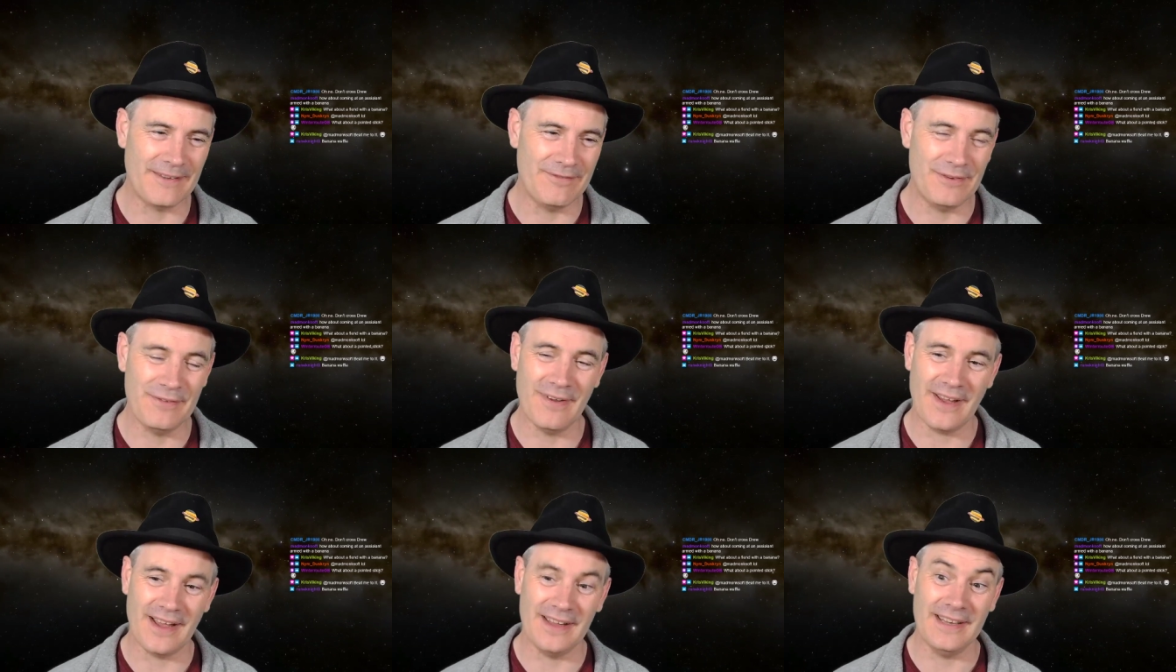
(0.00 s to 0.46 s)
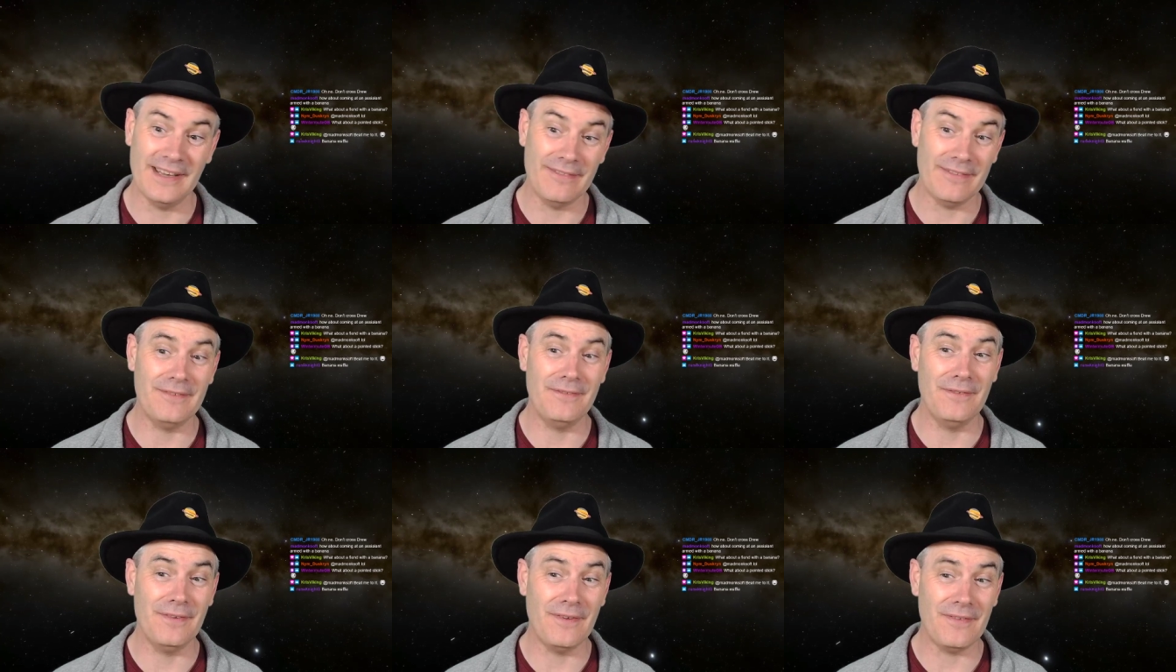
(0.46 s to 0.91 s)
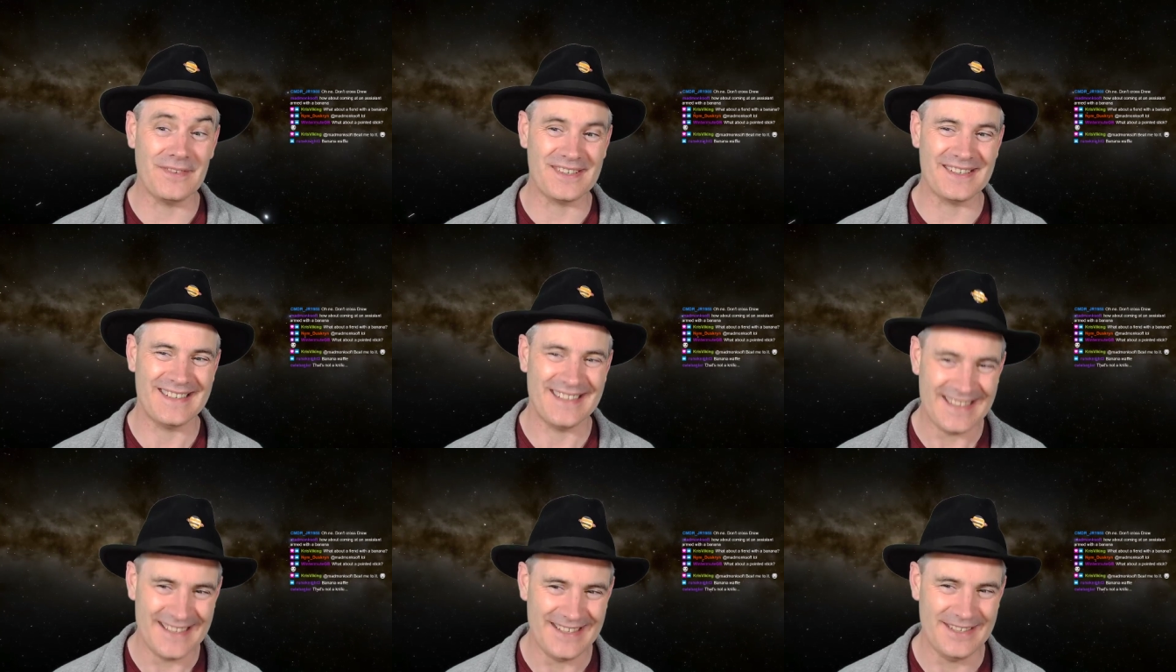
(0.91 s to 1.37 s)
if you've ever
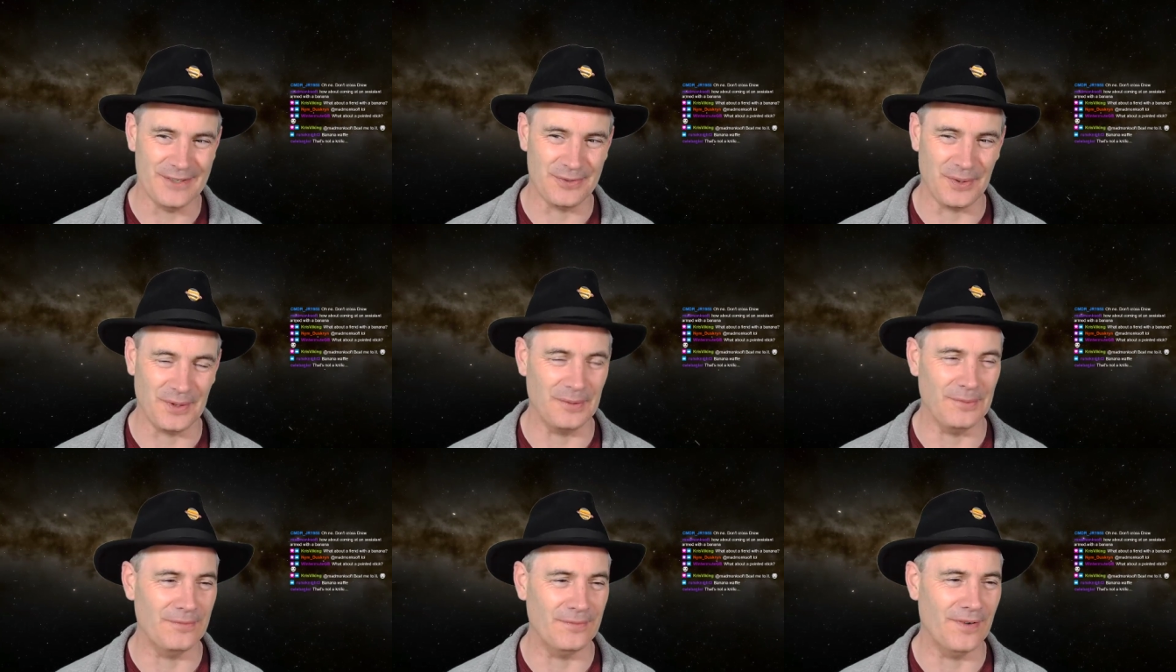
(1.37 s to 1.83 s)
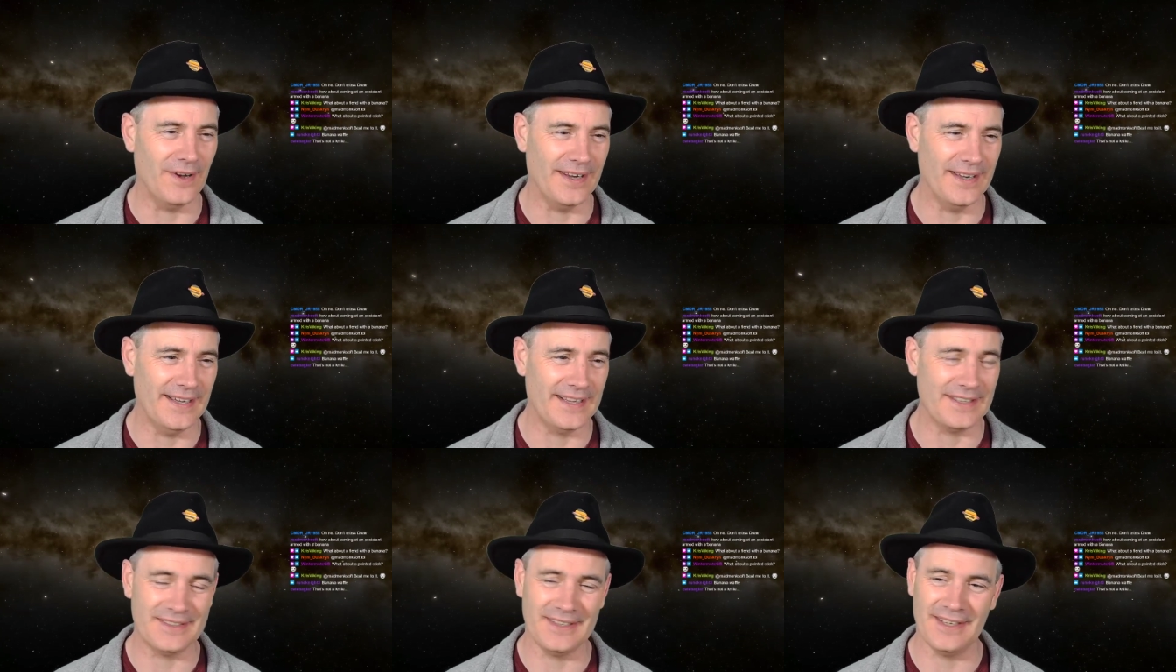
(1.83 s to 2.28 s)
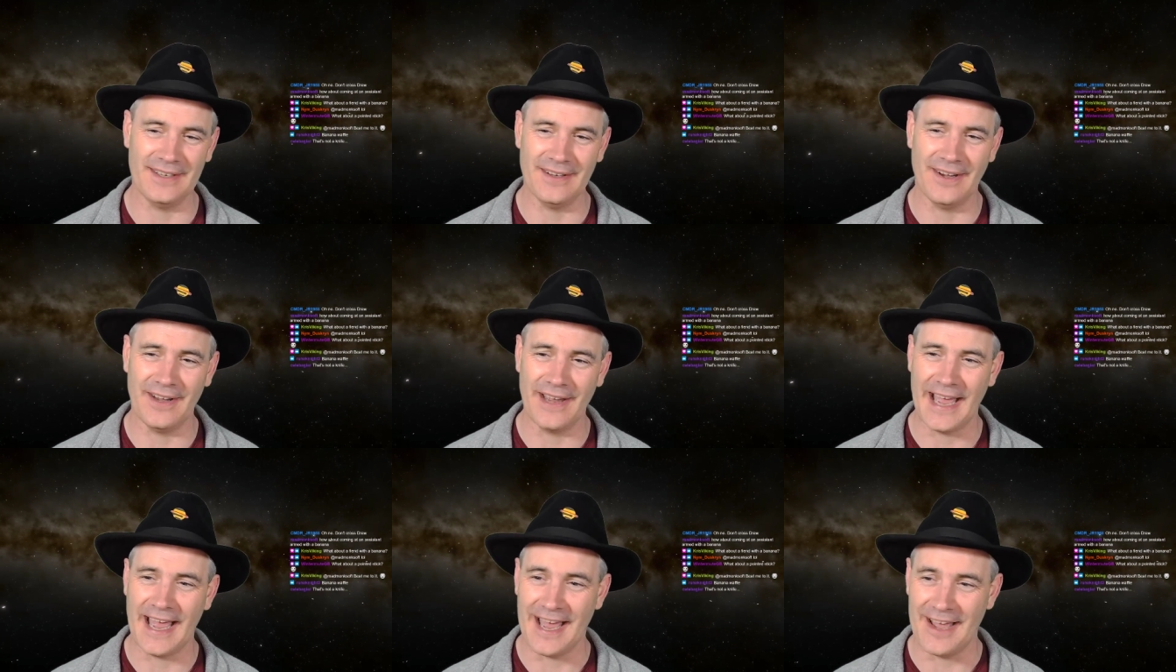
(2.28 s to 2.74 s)
seen a real fight, and actually
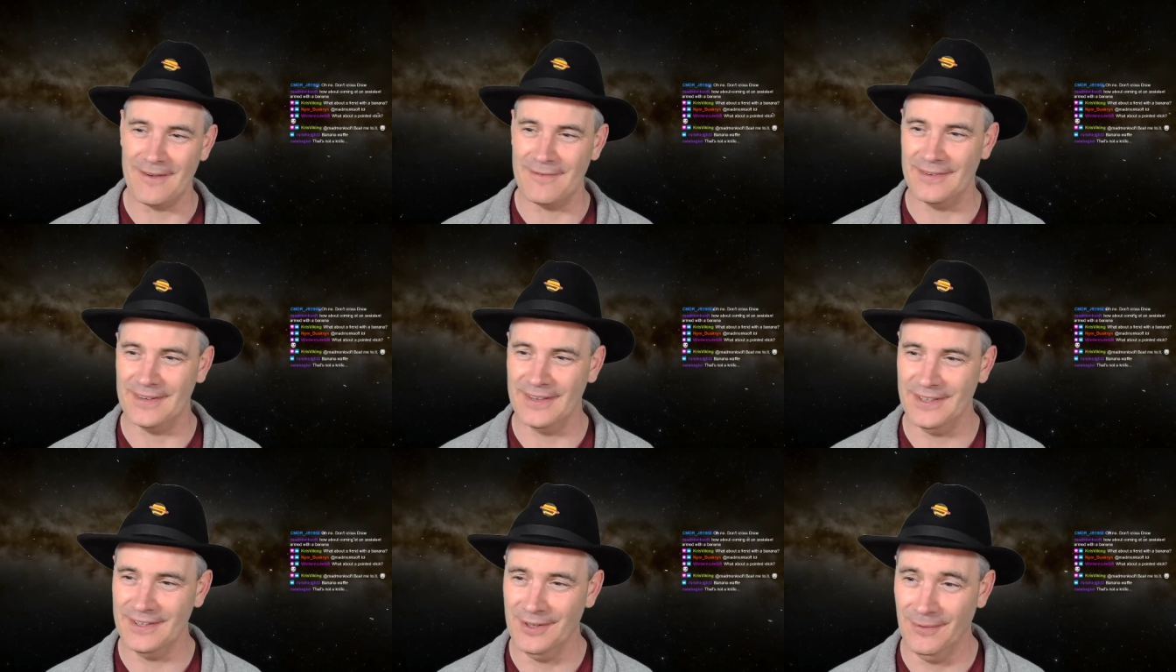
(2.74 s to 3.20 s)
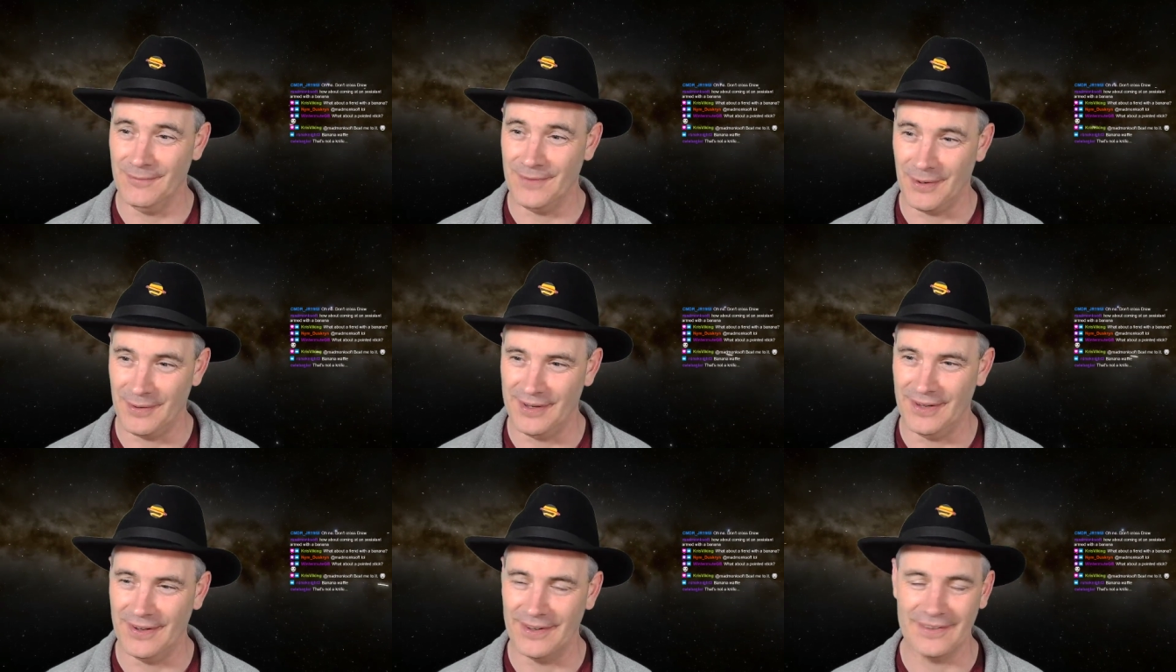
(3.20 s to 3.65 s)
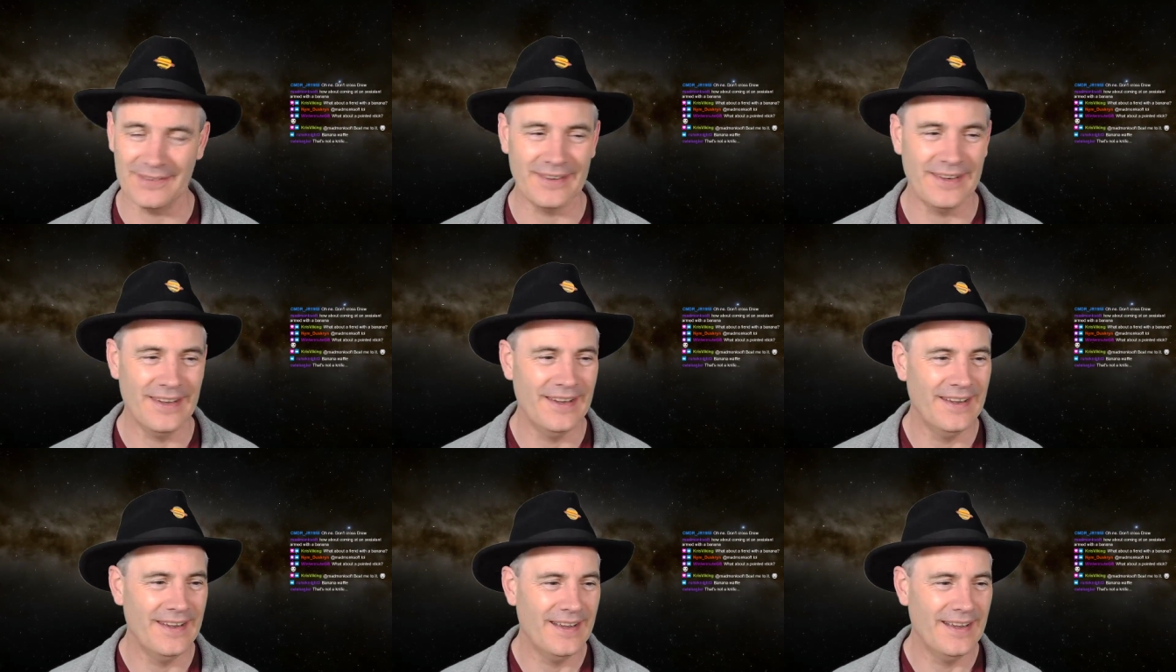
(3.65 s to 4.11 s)
I have, and it's not very nice,
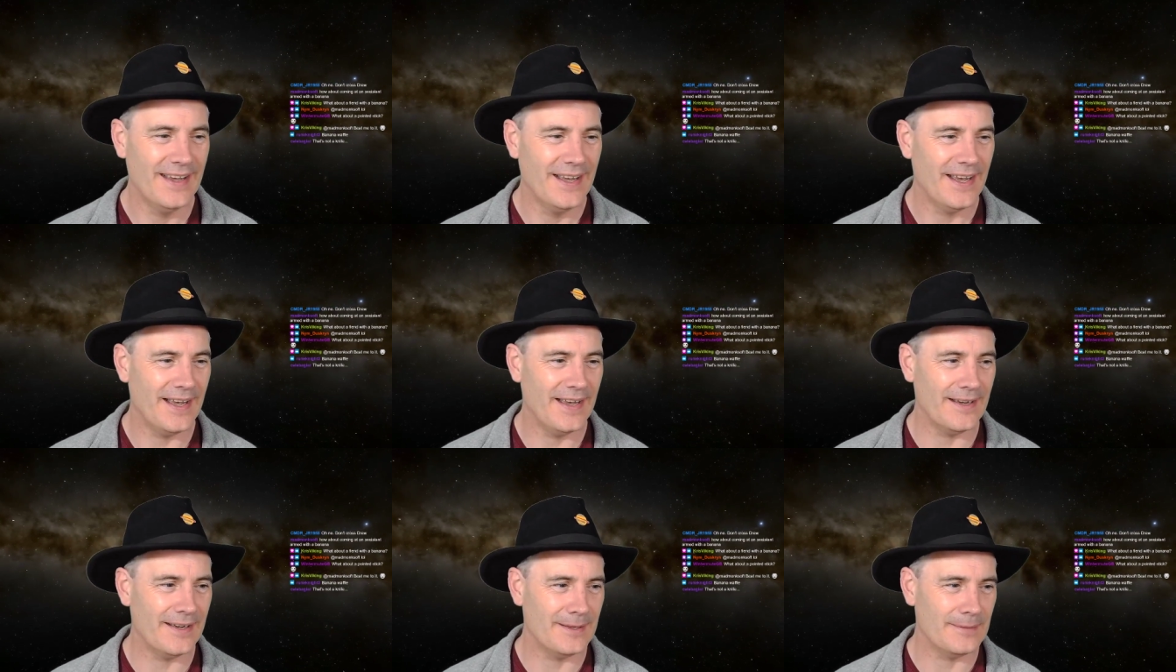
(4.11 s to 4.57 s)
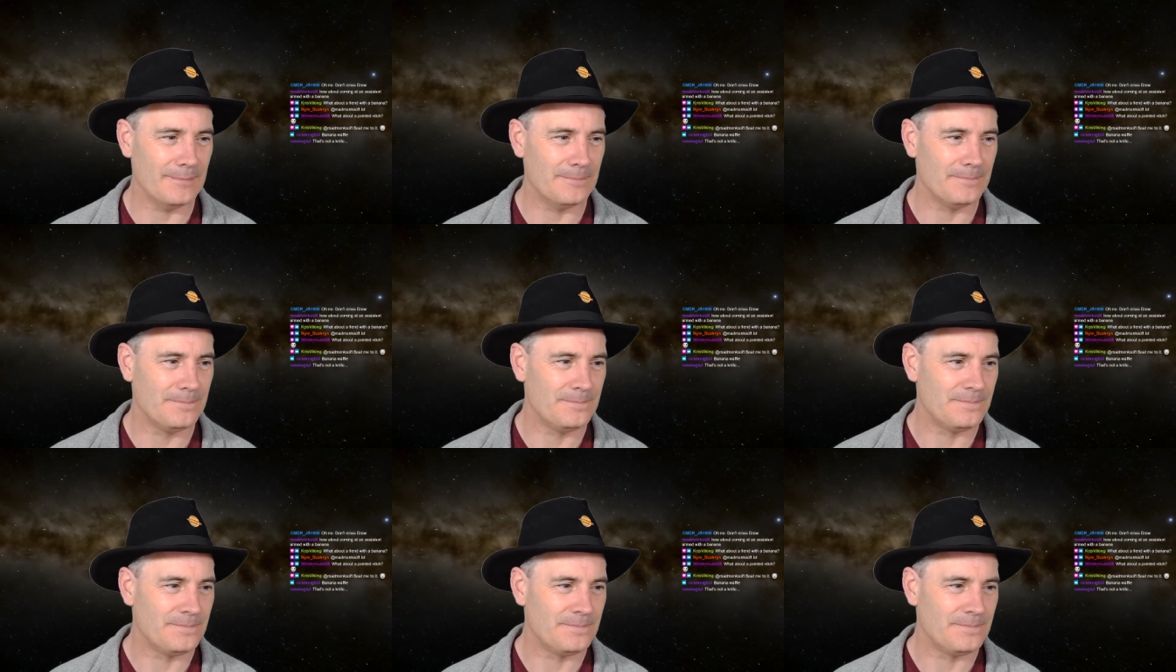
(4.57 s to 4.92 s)
are